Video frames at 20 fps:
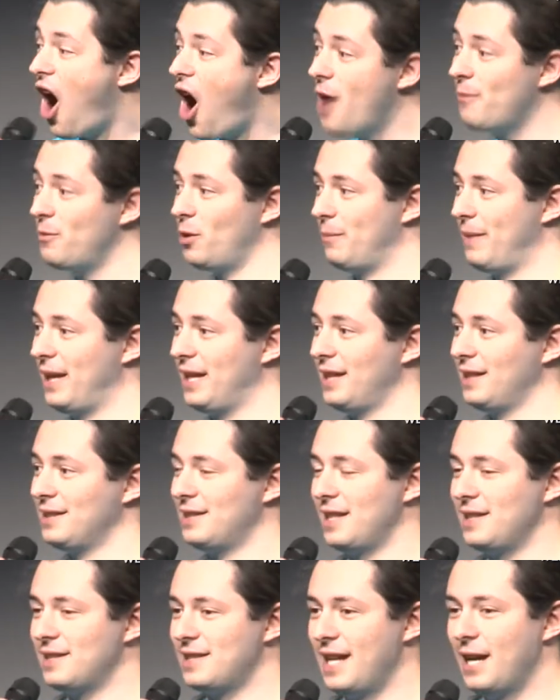I'm not making
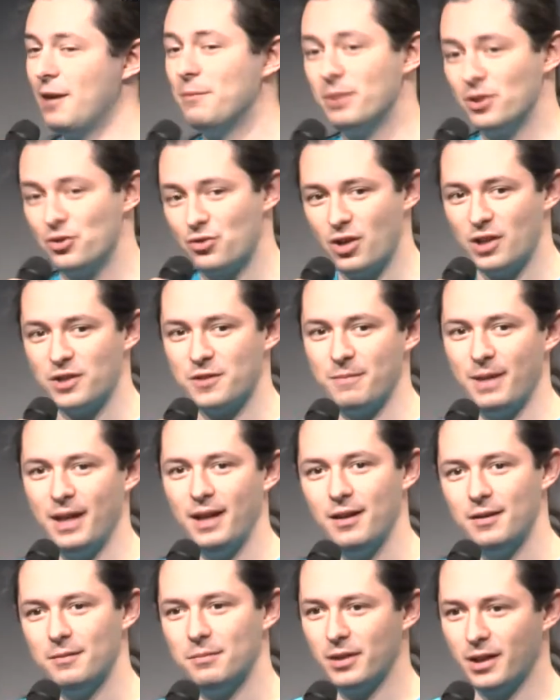sense now, but trust
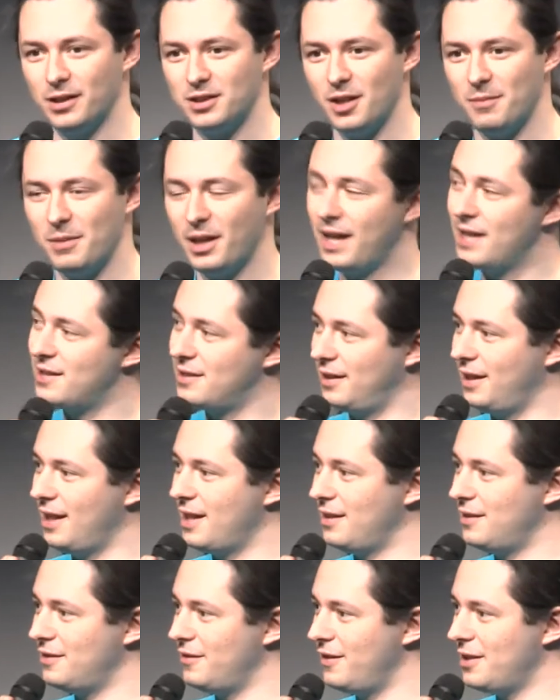me, by the time I get to the
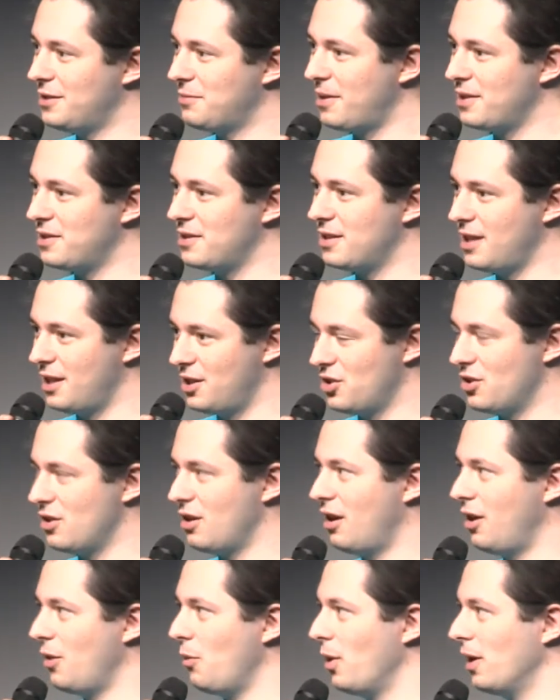end of this presentation,
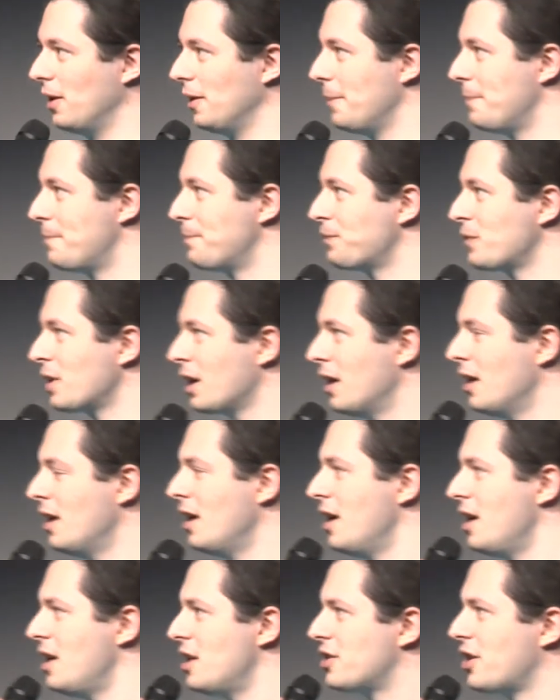I will.
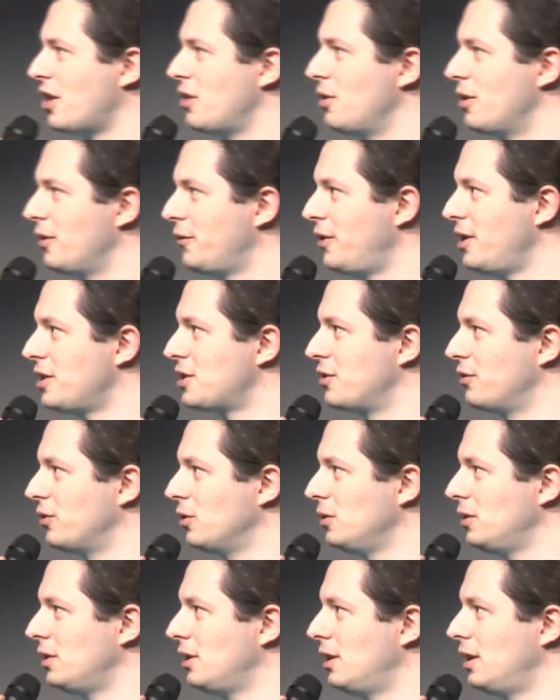So, first of
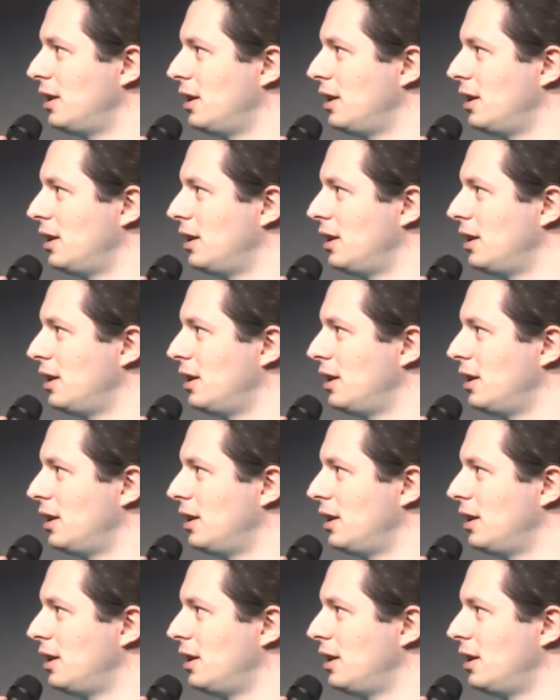all,